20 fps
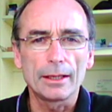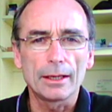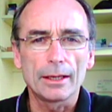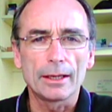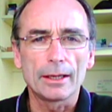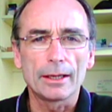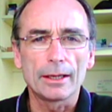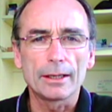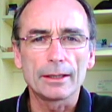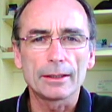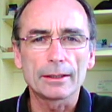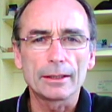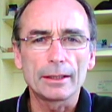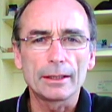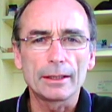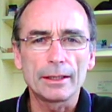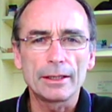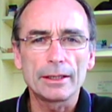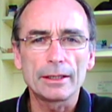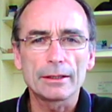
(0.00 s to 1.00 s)

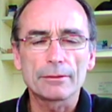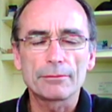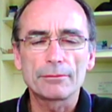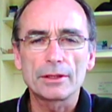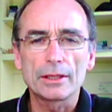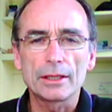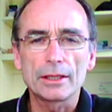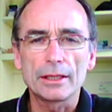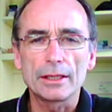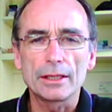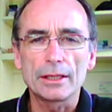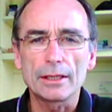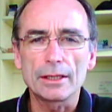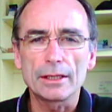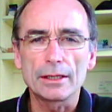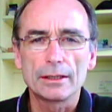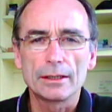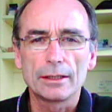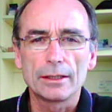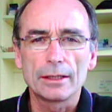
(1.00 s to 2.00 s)
any of the
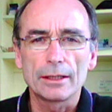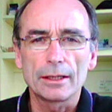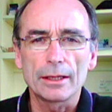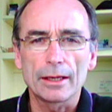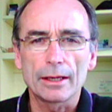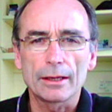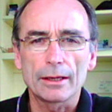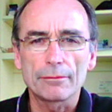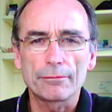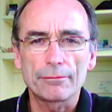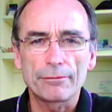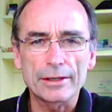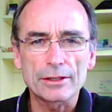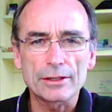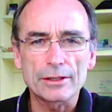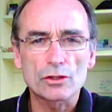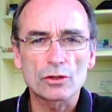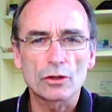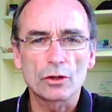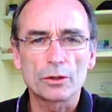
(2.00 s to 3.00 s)

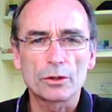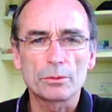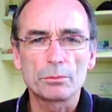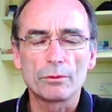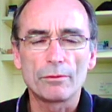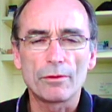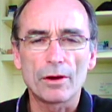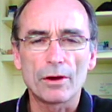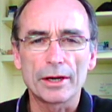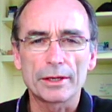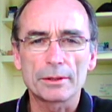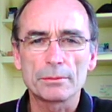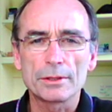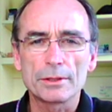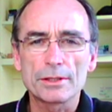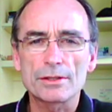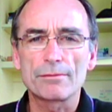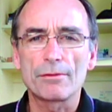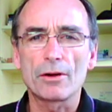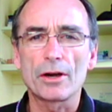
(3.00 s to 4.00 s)
fat-soluble
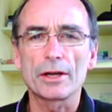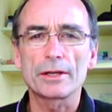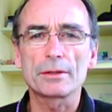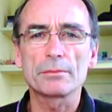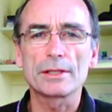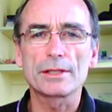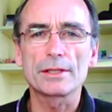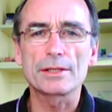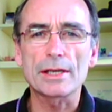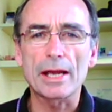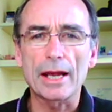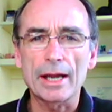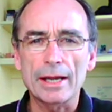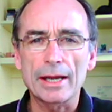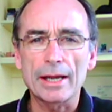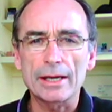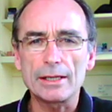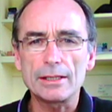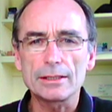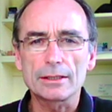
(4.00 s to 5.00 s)
vitamins, vitamins
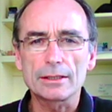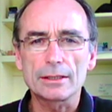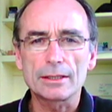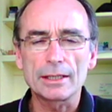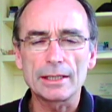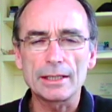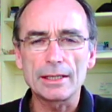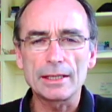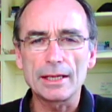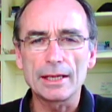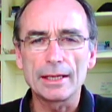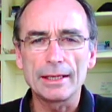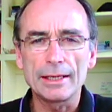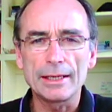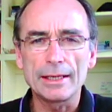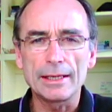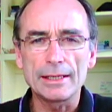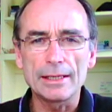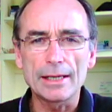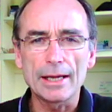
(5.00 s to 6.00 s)
A, D,
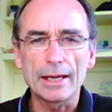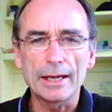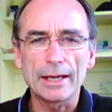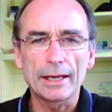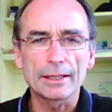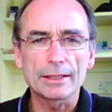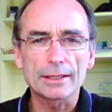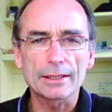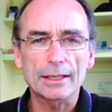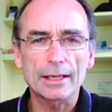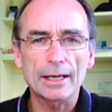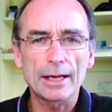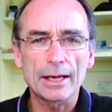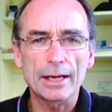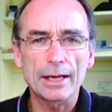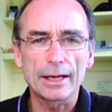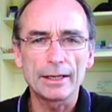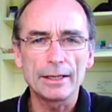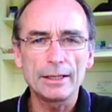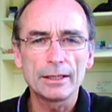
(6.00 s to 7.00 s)
E and
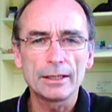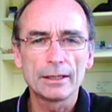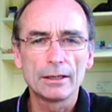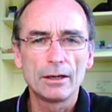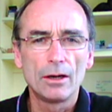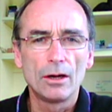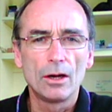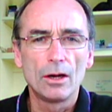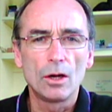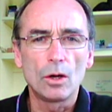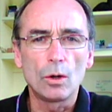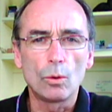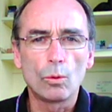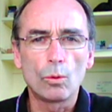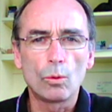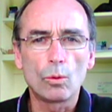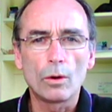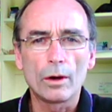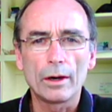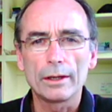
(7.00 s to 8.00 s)
K,
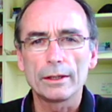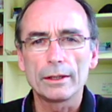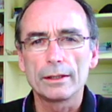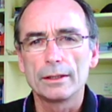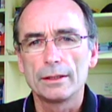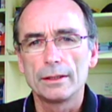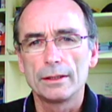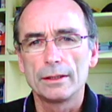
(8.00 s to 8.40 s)
or